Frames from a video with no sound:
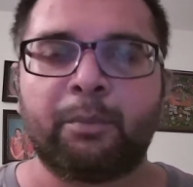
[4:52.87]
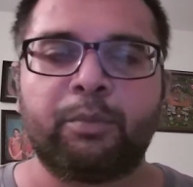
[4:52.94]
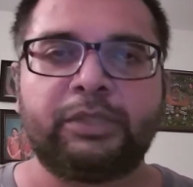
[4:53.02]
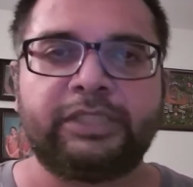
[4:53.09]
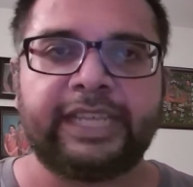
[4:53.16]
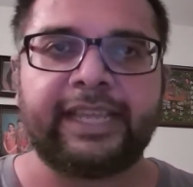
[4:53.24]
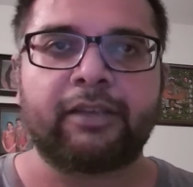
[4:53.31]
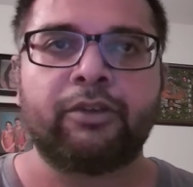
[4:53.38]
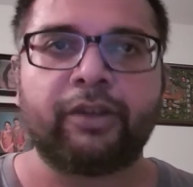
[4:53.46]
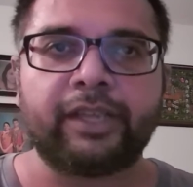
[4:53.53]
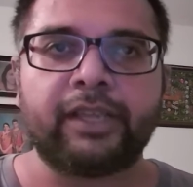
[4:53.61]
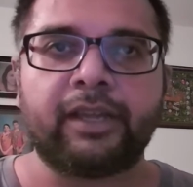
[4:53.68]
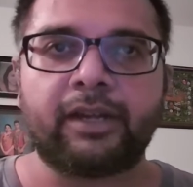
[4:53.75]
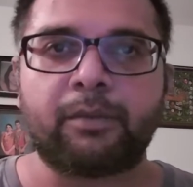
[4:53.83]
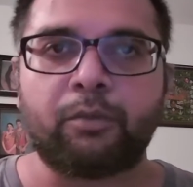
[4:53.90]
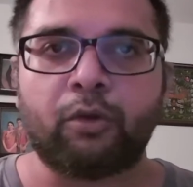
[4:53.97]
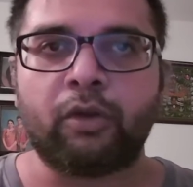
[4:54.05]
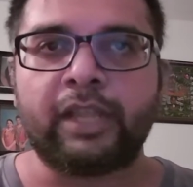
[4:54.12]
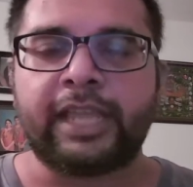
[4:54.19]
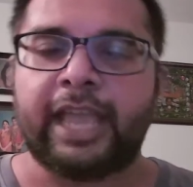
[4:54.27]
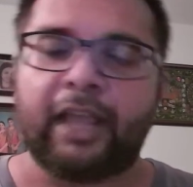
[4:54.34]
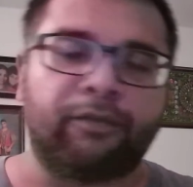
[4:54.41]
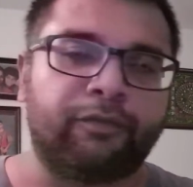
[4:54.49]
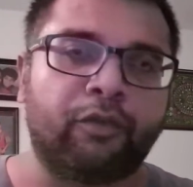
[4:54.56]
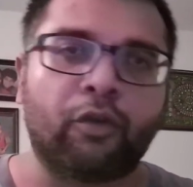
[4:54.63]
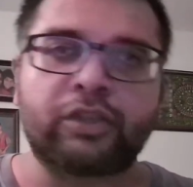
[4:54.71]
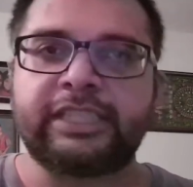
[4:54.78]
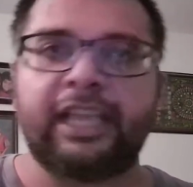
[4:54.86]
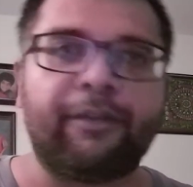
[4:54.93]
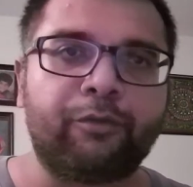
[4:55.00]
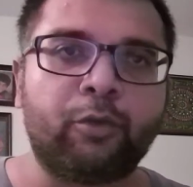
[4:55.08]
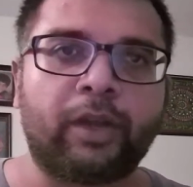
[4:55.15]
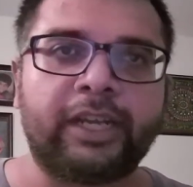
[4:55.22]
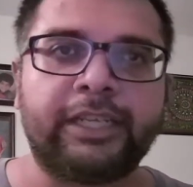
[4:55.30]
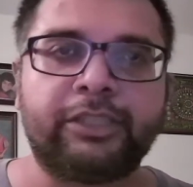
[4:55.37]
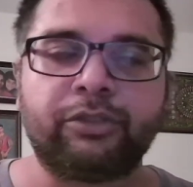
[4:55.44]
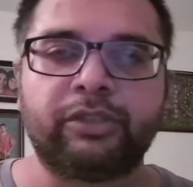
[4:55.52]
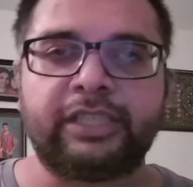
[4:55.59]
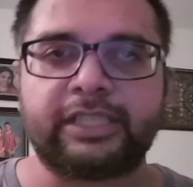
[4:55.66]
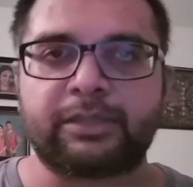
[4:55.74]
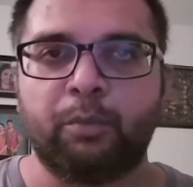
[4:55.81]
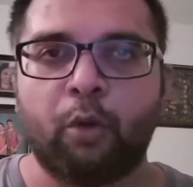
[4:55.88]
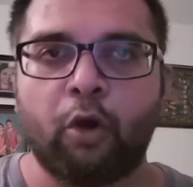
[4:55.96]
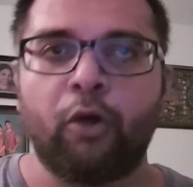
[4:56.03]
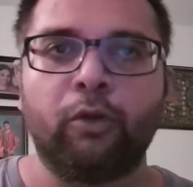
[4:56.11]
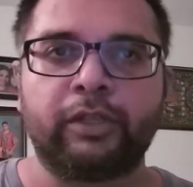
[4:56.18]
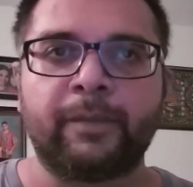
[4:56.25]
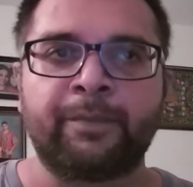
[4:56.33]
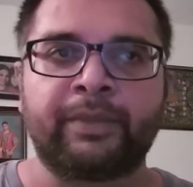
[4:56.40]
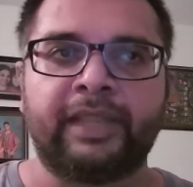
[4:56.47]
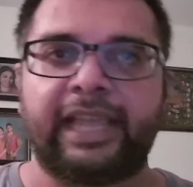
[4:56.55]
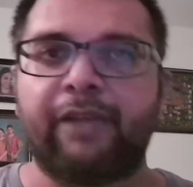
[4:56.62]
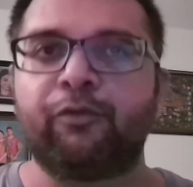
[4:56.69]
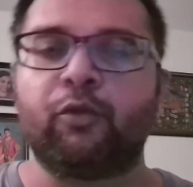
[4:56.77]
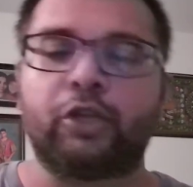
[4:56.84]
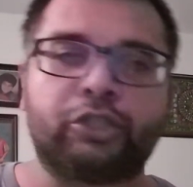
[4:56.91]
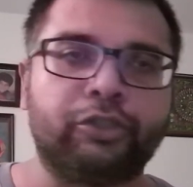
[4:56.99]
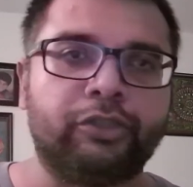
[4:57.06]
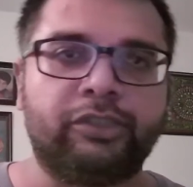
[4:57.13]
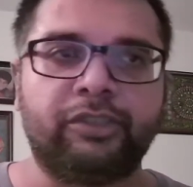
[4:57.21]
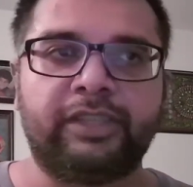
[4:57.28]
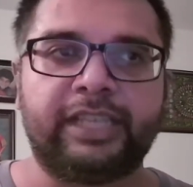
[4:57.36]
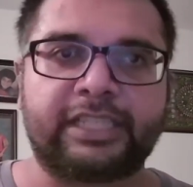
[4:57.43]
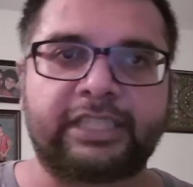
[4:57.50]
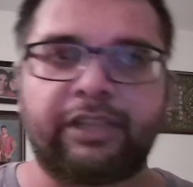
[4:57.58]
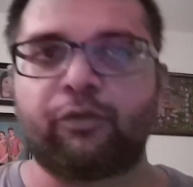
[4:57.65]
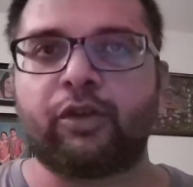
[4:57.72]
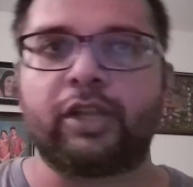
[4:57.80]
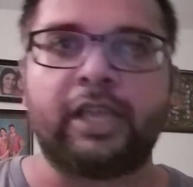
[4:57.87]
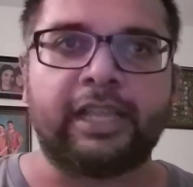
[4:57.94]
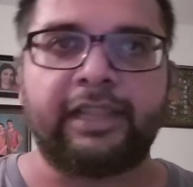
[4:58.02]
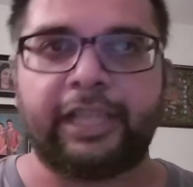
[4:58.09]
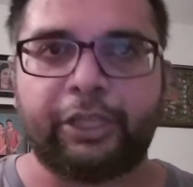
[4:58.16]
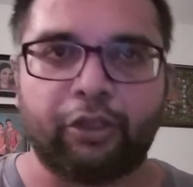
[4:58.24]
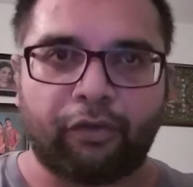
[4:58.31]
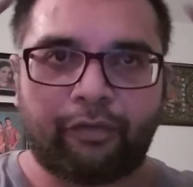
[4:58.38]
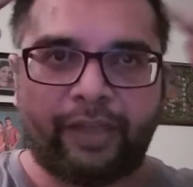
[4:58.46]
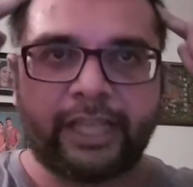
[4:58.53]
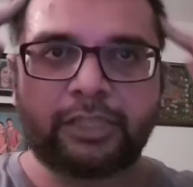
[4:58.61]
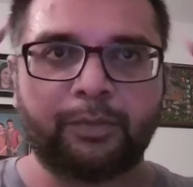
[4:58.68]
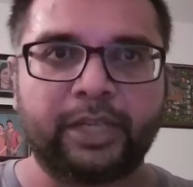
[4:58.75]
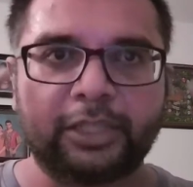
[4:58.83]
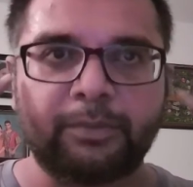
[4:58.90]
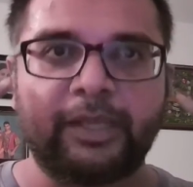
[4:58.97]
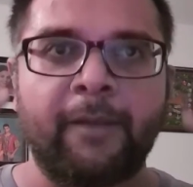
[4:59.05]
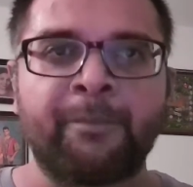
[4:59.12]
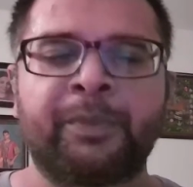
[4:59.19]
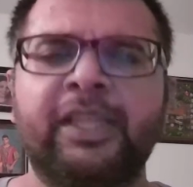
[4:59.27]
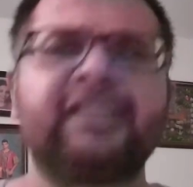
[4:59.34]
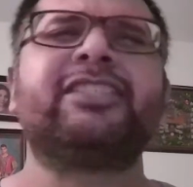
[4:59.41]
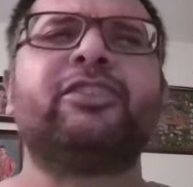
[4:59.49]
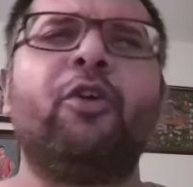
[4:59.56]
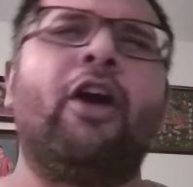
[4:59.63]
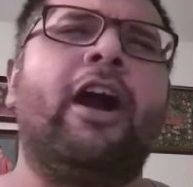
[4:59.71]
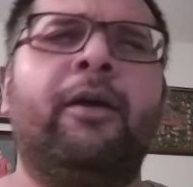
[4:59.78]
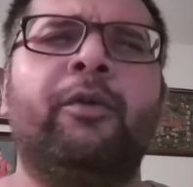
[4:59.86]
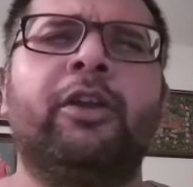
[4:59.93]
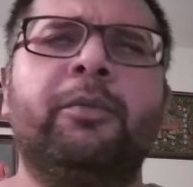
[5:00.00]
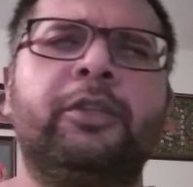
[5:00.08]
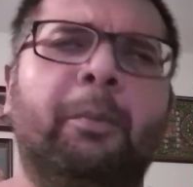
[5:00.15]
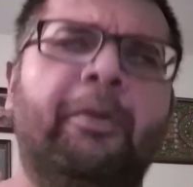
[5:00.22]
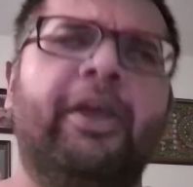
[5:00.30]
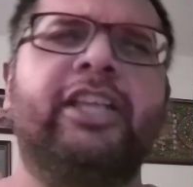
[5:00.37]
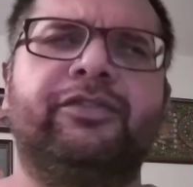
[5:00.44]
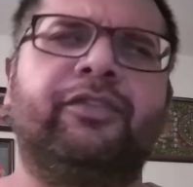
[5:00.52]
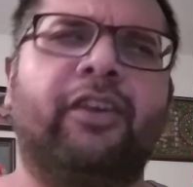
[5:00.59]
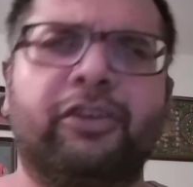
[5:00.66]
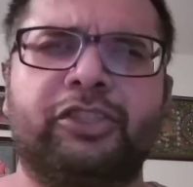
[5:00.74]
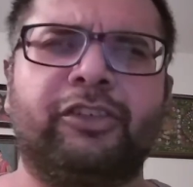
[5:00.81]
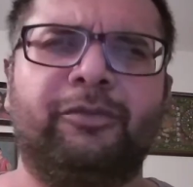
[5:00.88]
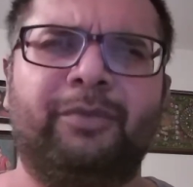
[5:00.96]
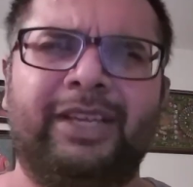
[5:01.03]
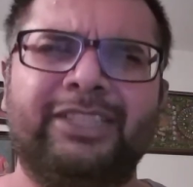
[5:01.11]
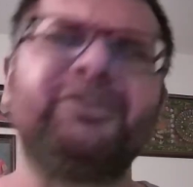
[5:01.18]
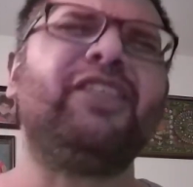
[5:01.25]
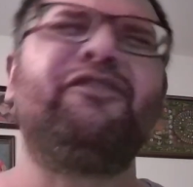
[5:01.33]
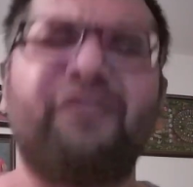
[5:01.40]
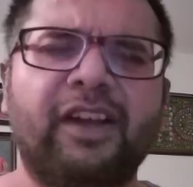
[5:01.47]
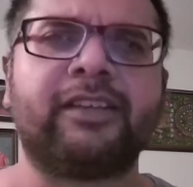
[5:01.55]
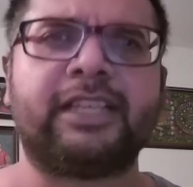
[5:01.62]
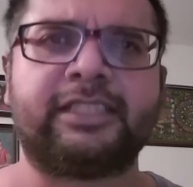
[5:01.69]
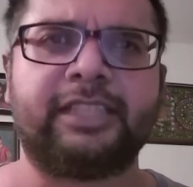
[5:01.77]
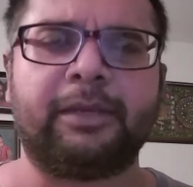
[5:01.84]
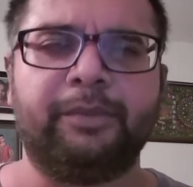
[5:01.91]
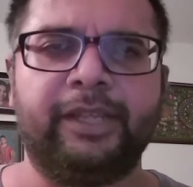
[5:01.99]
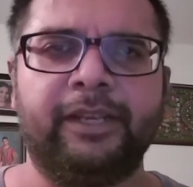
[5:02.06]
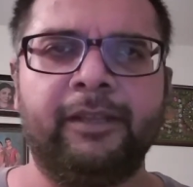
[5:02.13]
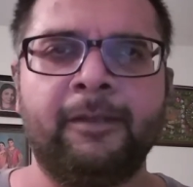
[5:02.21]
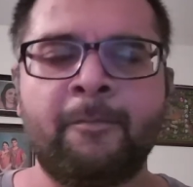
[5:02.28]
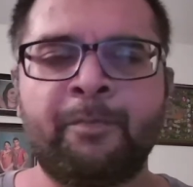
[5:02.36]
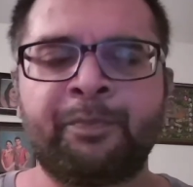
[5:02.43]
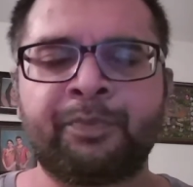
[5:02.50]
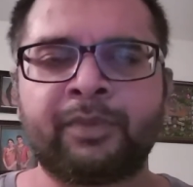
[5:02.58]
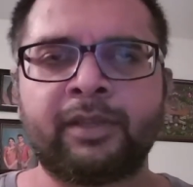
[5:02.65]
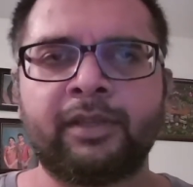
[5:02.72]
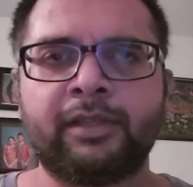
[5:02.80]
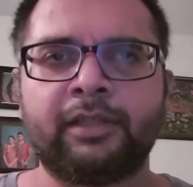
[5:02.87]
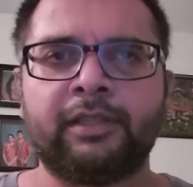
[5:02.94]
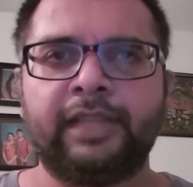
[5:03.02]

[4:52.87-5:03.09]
It's like taking a cookie cutter mold and forcing everyone into this mold. Like everyone should do this. Everyone like your face must be. That's all. I want to be the best version of myself. What the fuck does that mean?